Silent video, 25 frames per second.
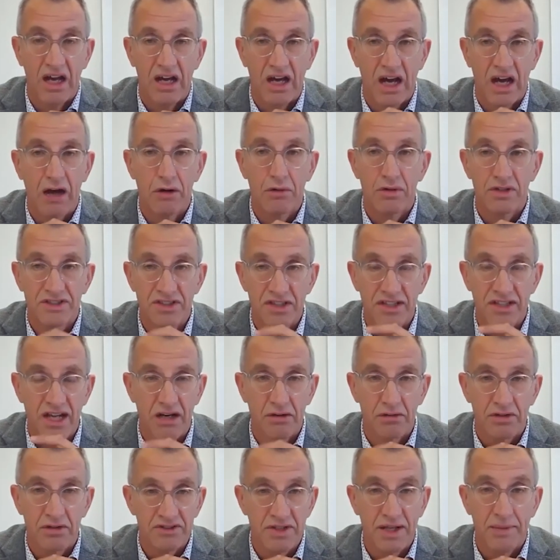hours and
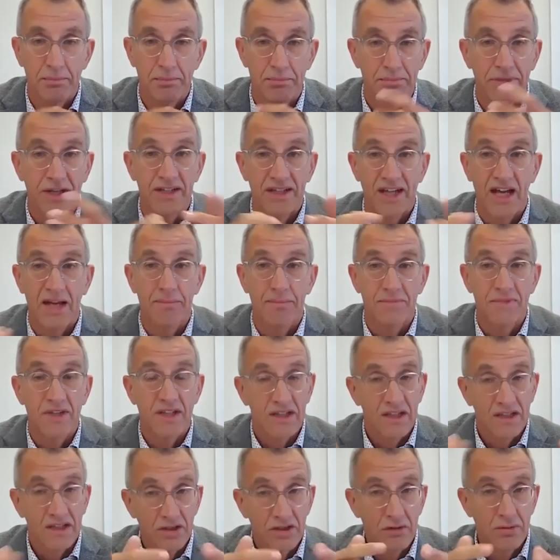hours, but I'm
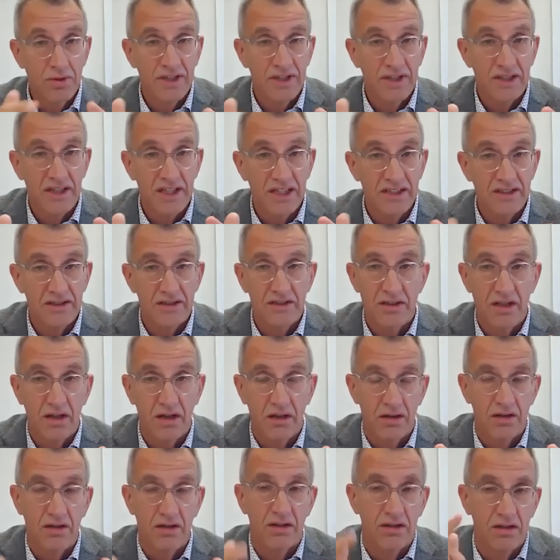doing in,
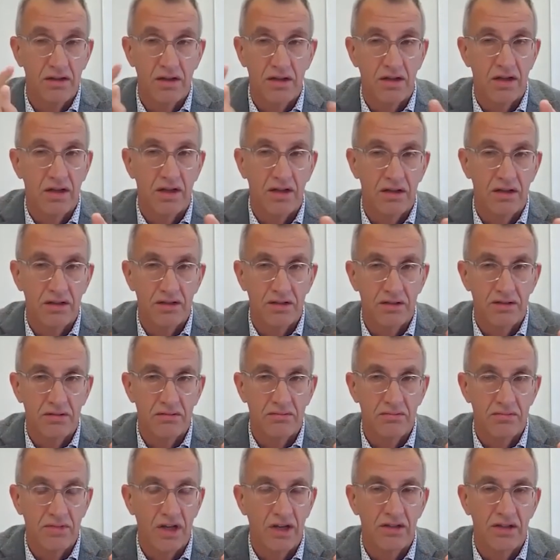uh,
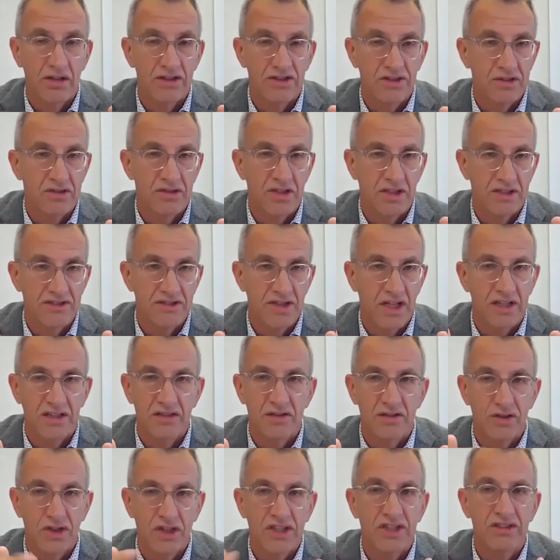not, let's say
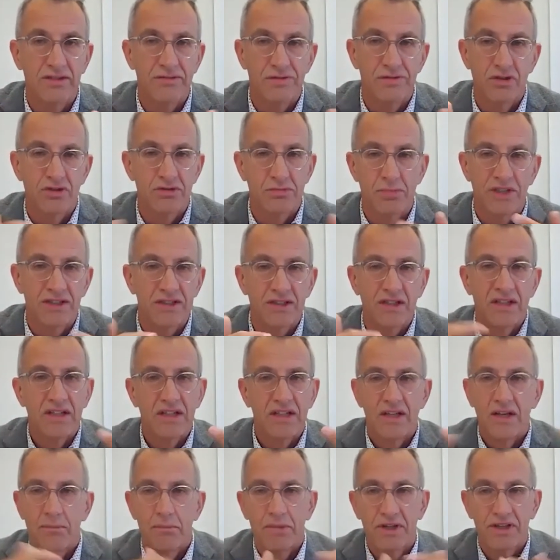not interviews, but
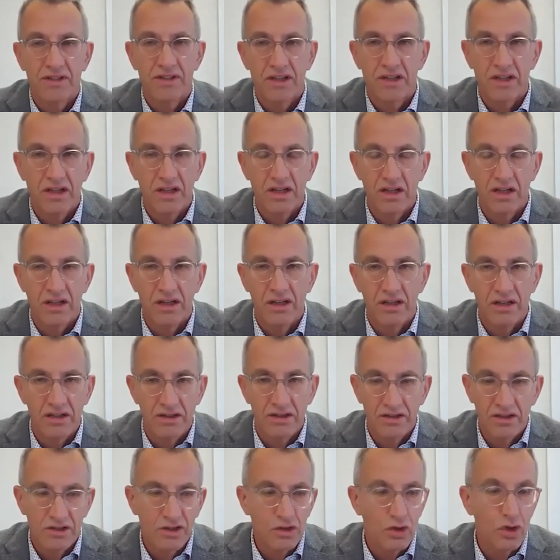but uh, uh,
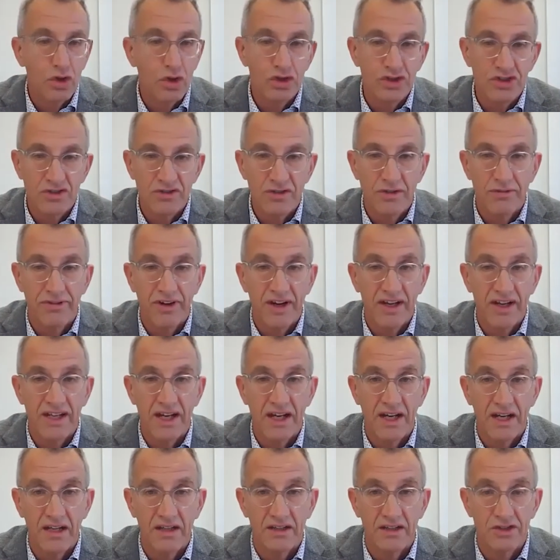calls
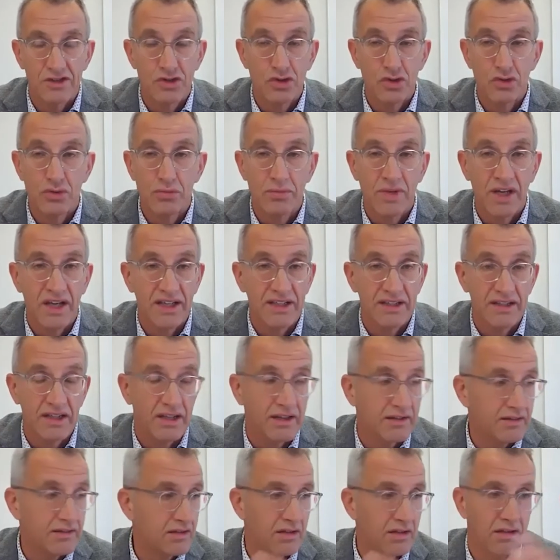via uh, Zoom and,
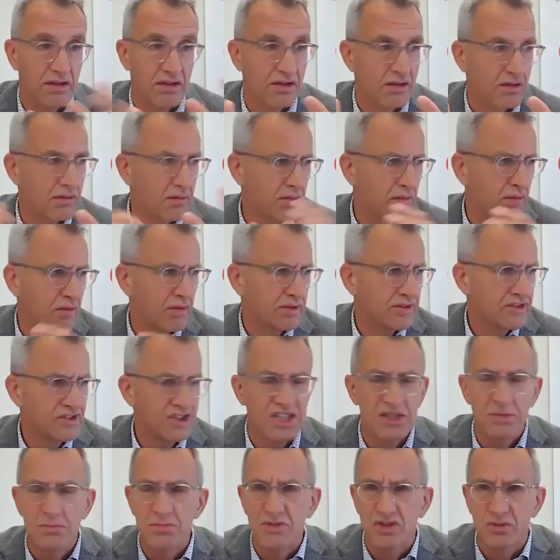and
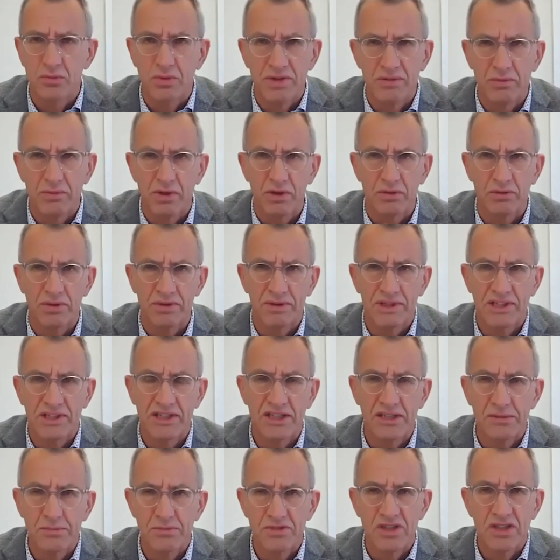Teams. We work with
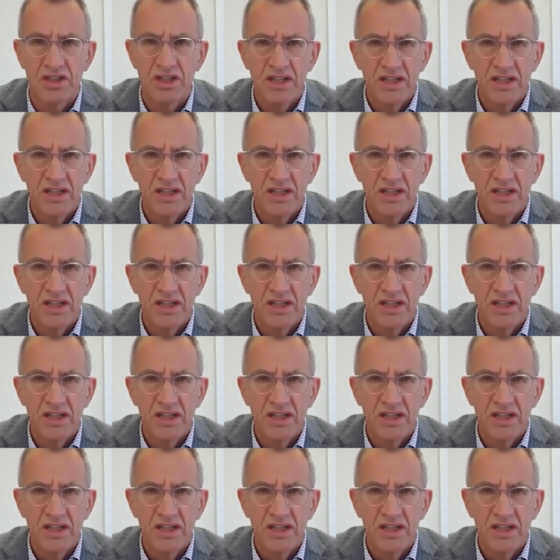Teams,